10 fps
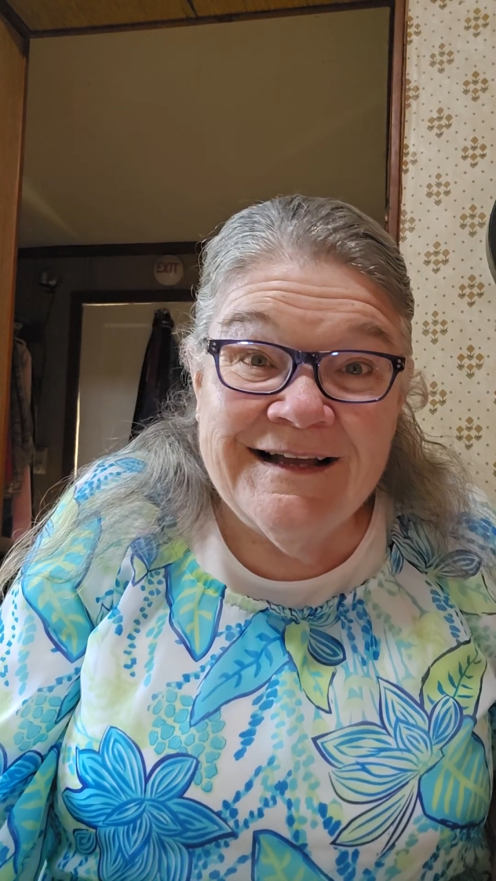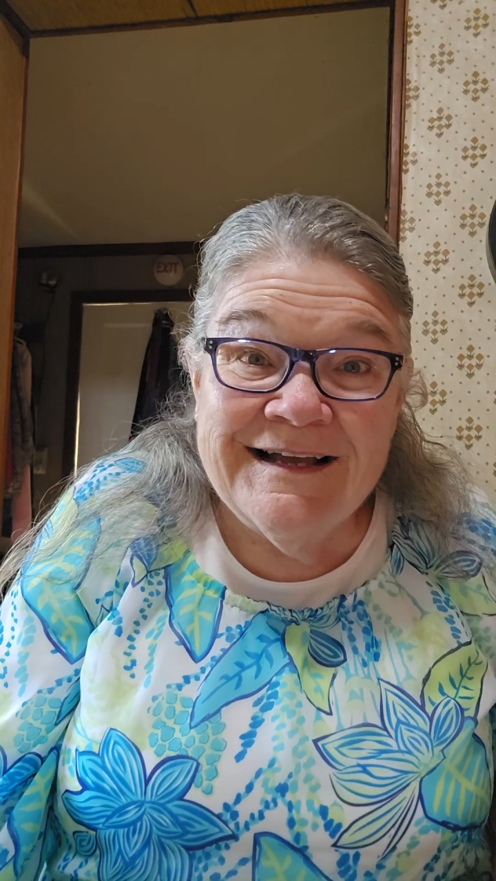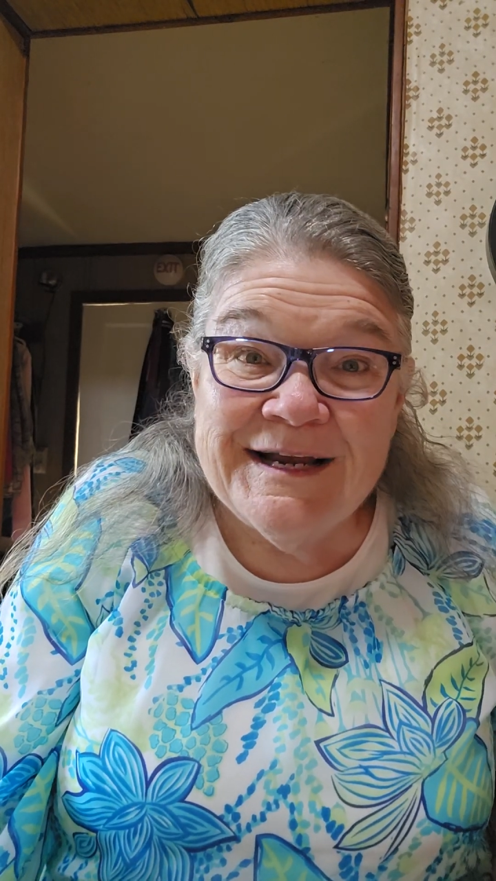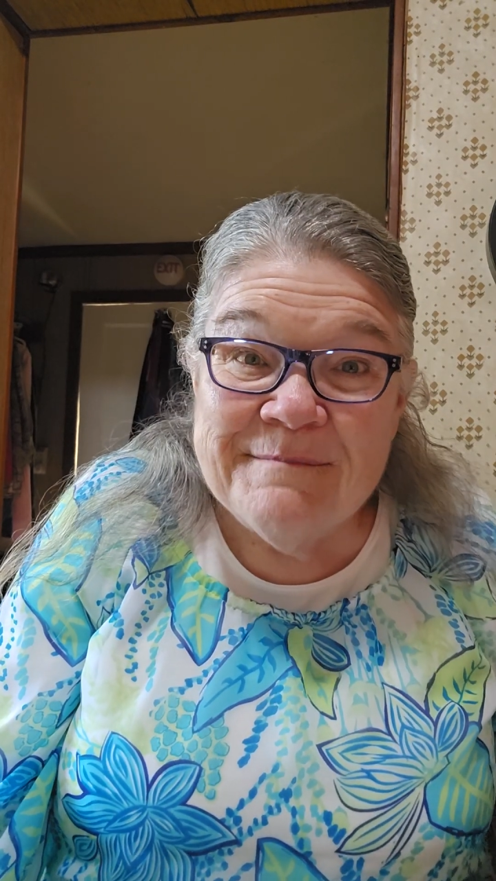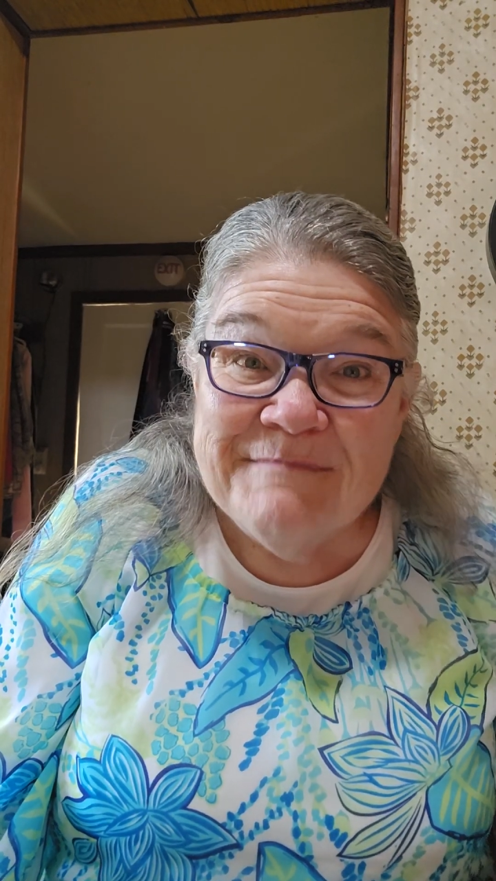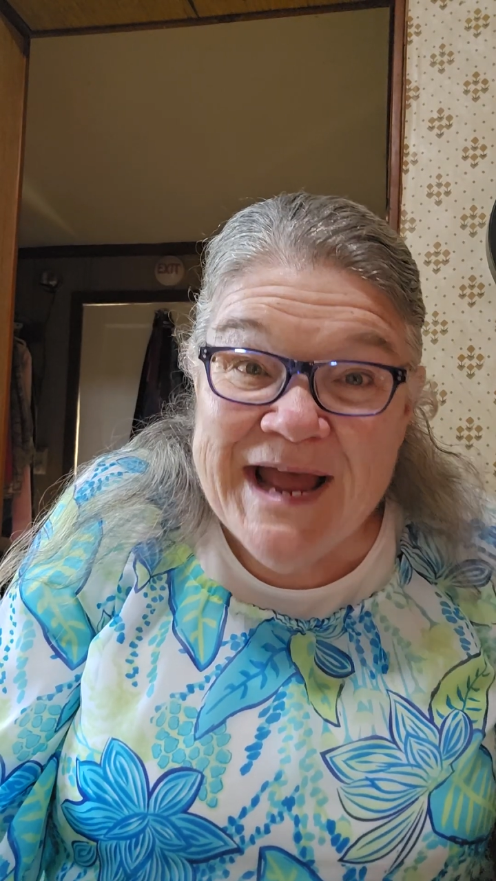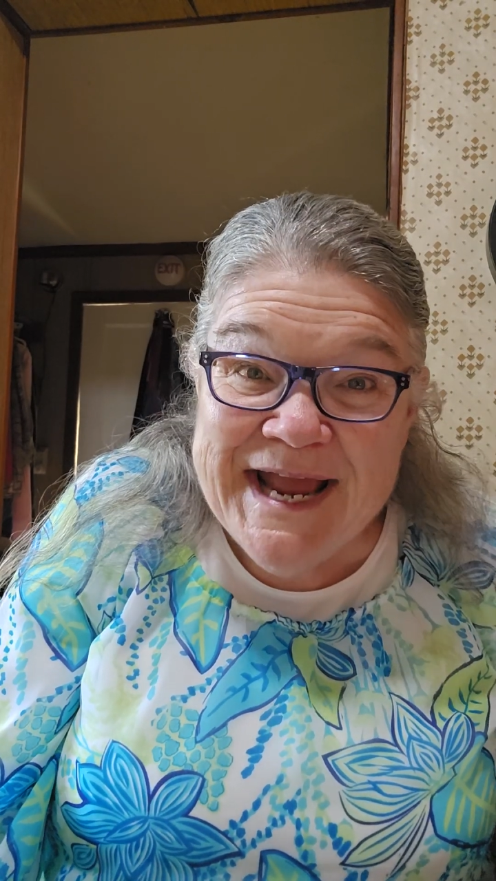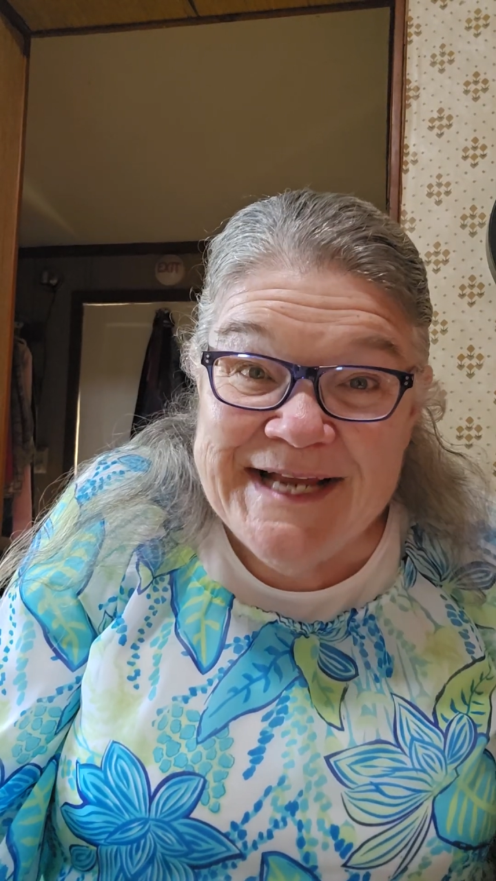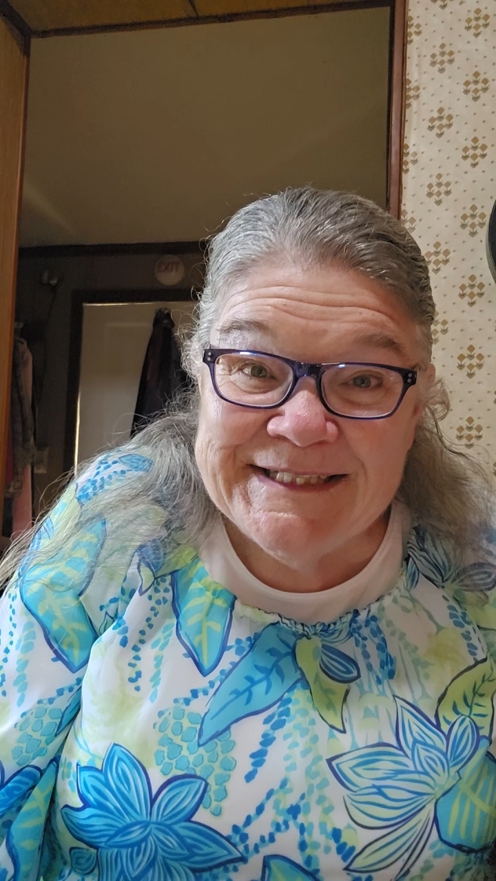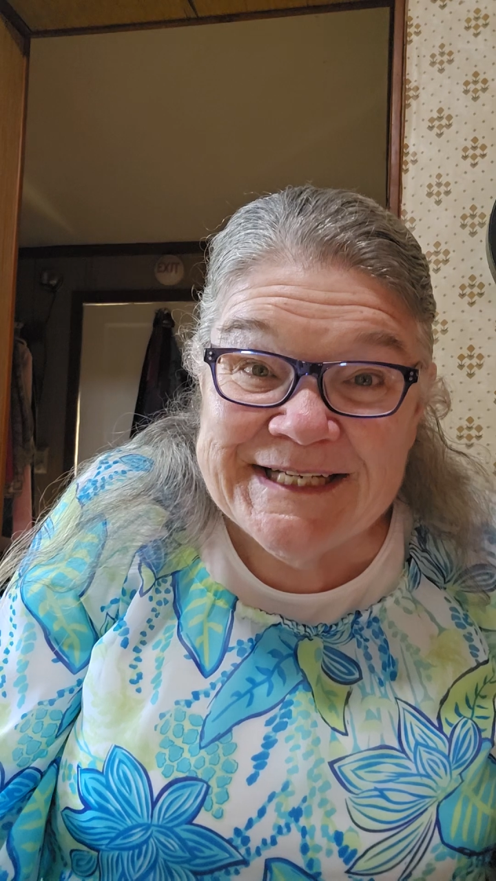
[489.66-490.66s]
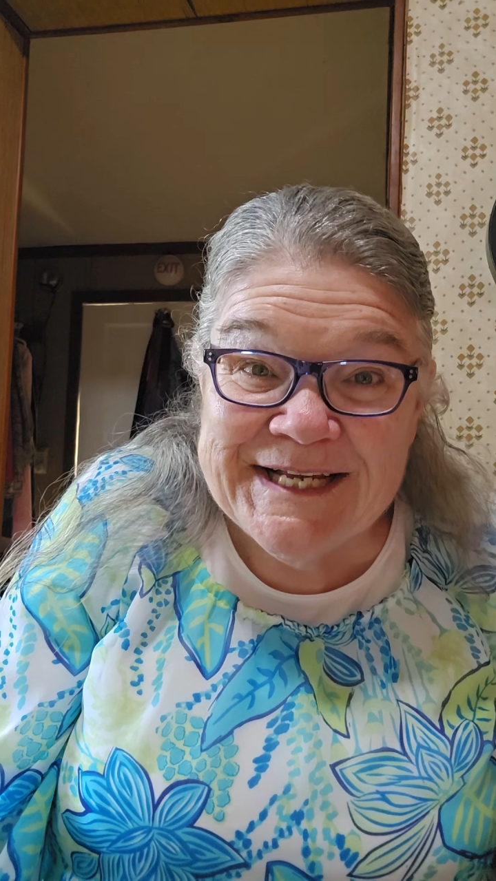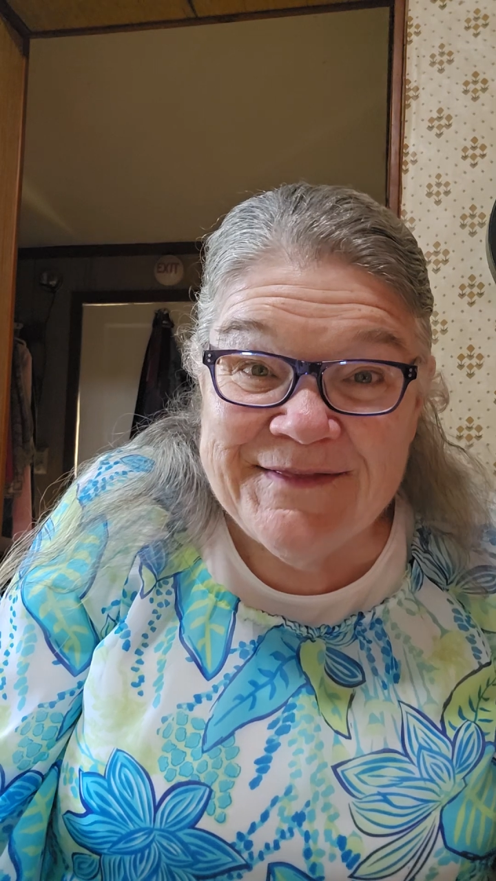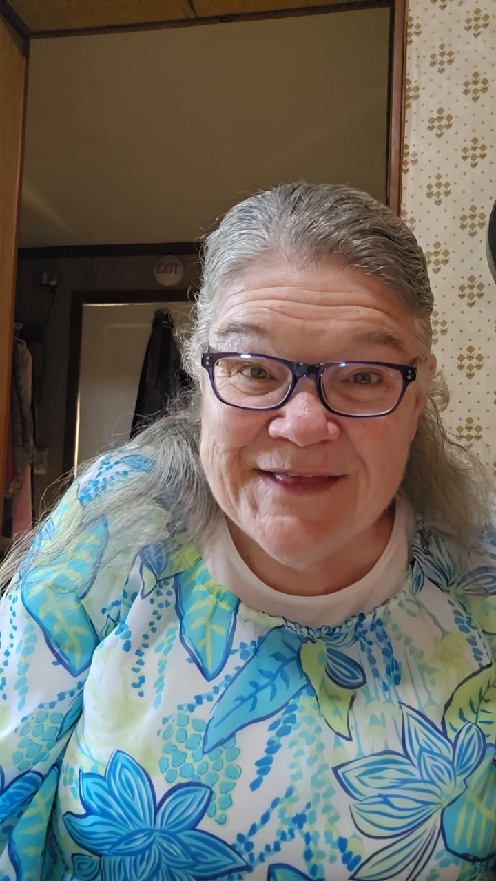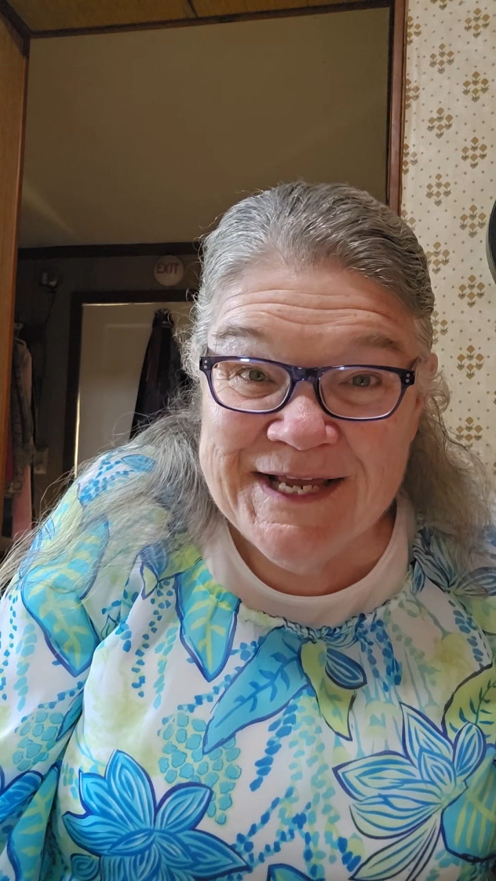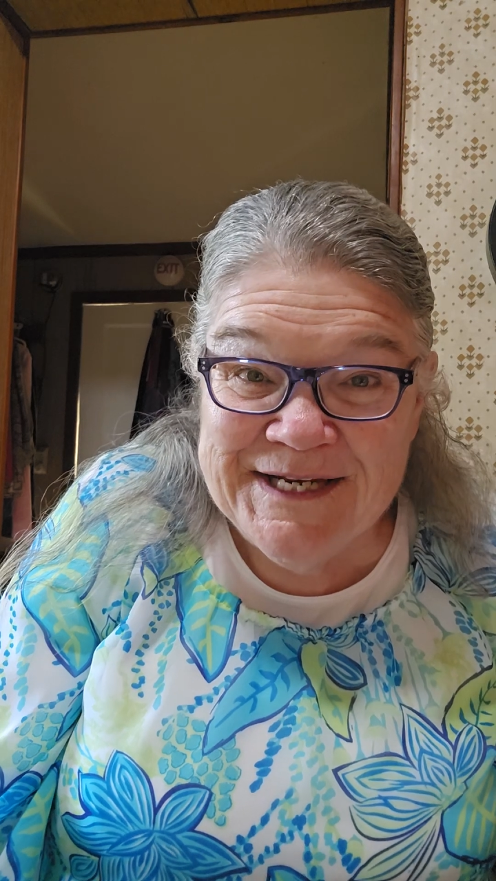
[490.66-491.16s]
an amazing
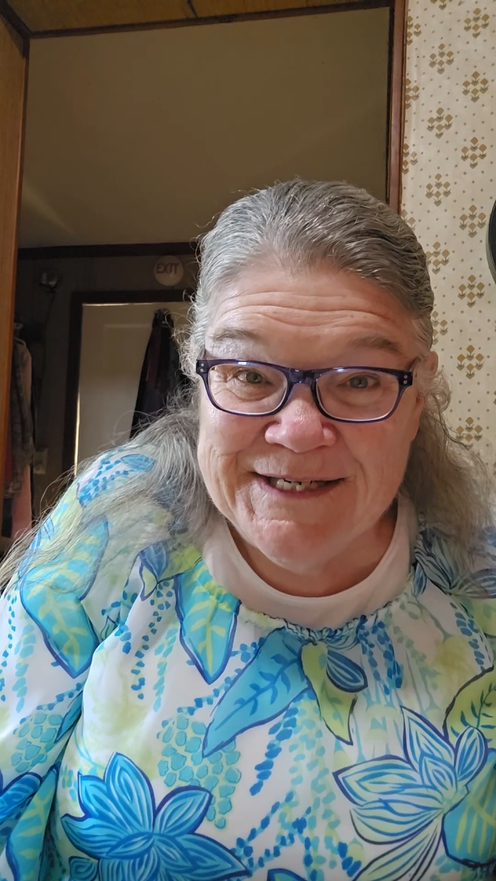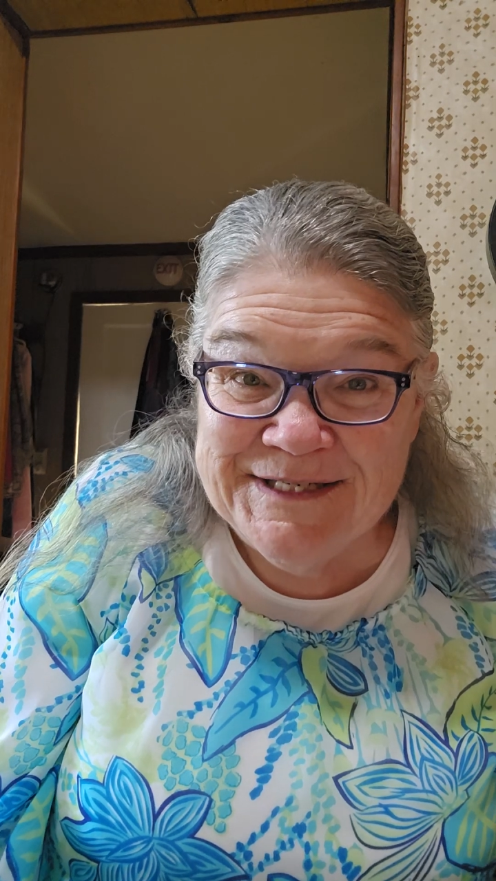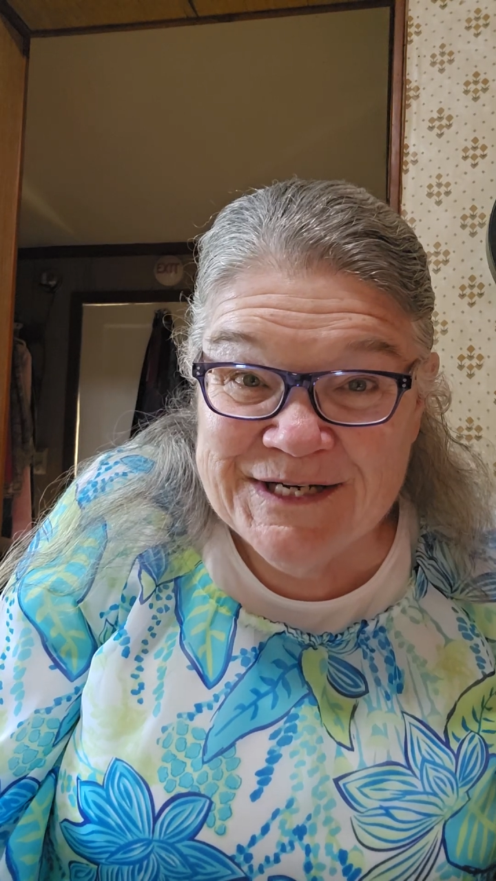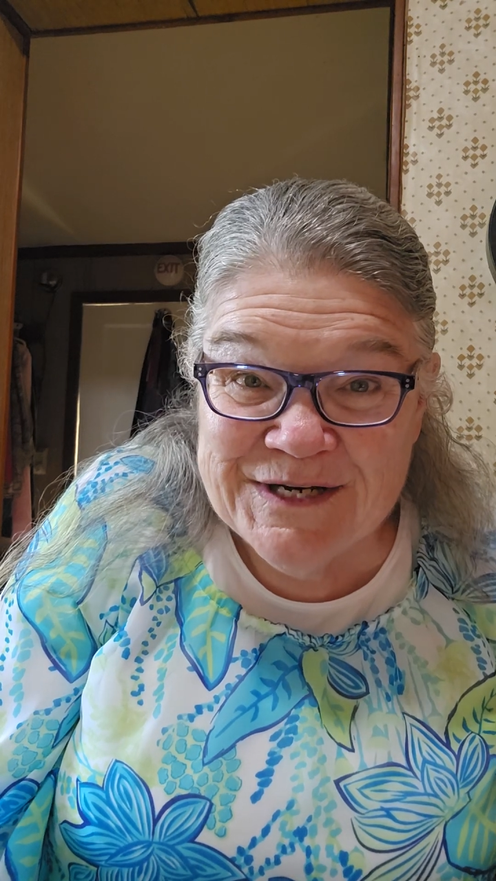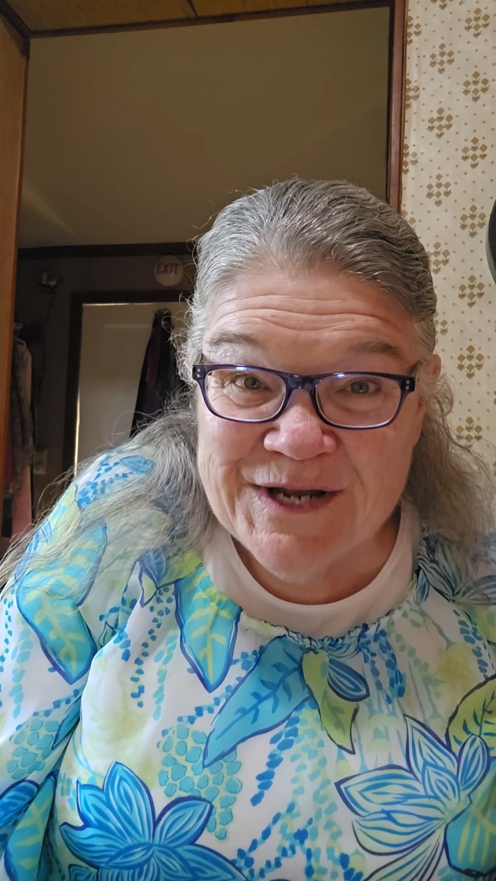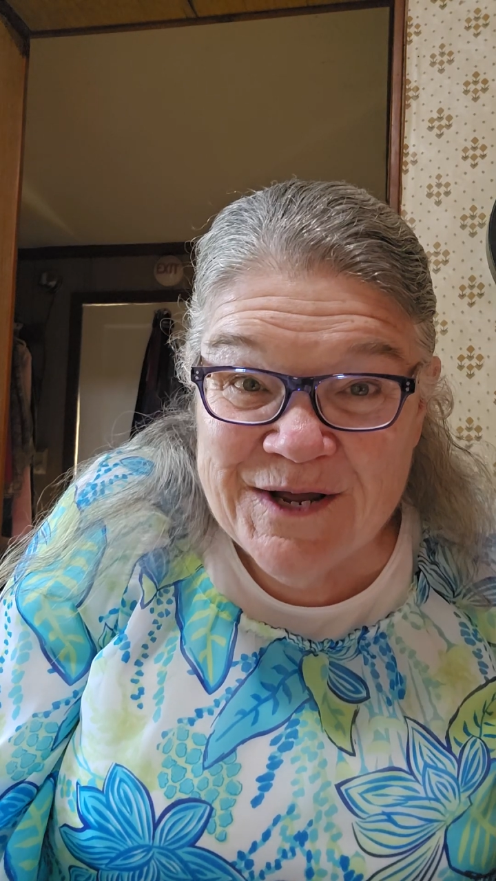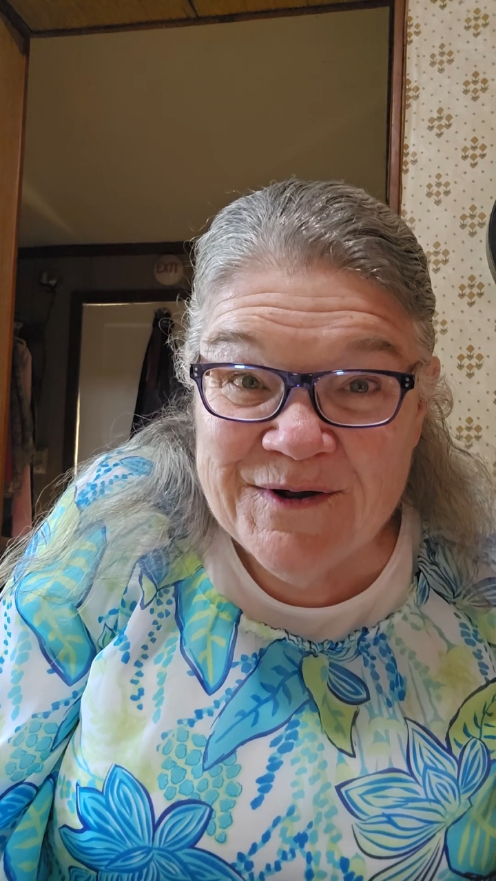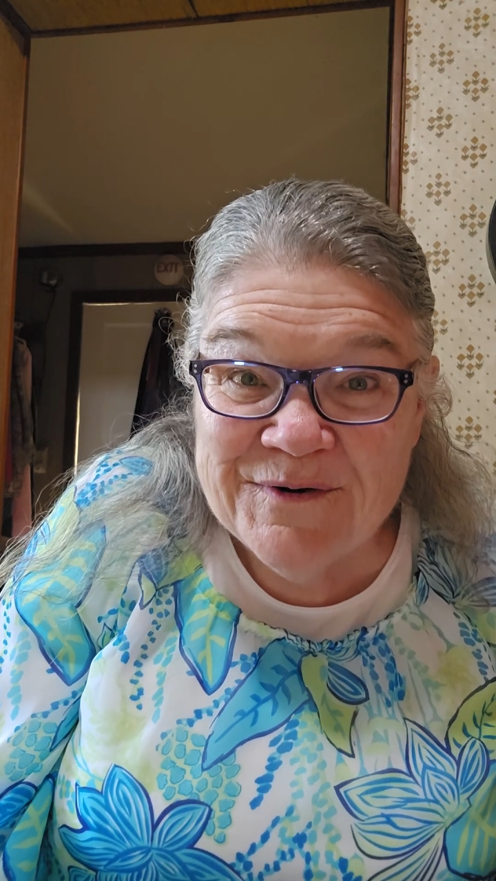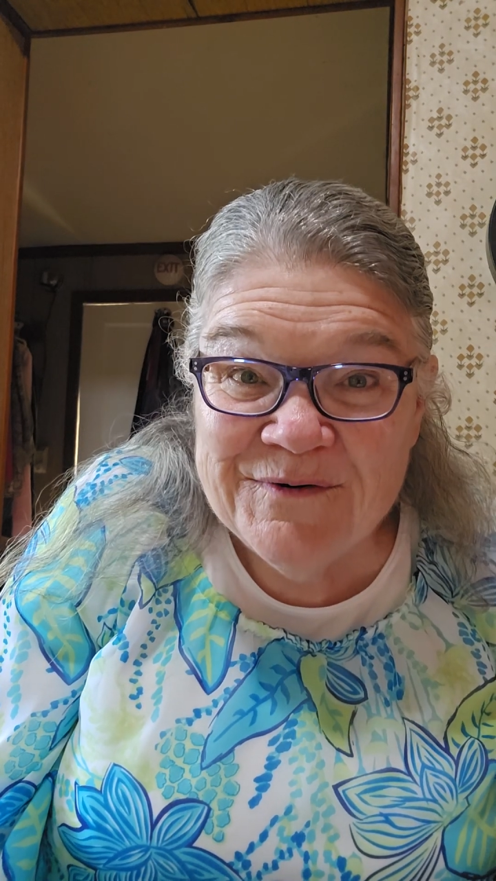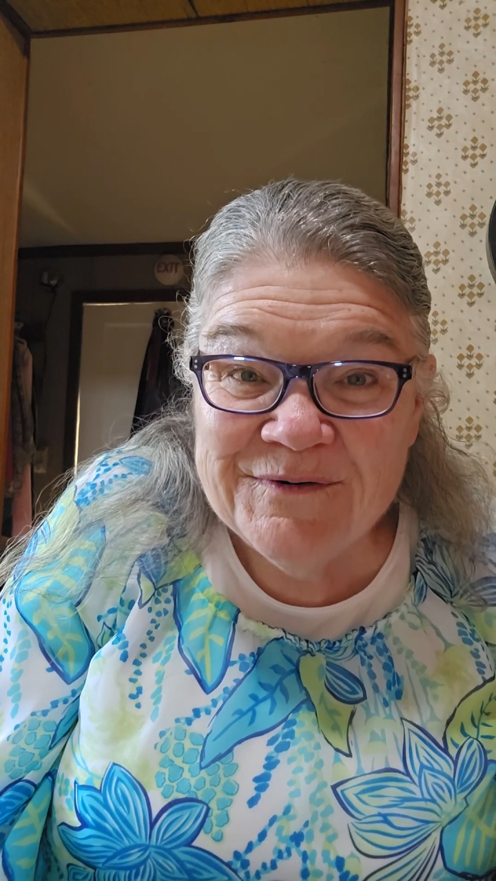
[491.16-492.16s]
thing to know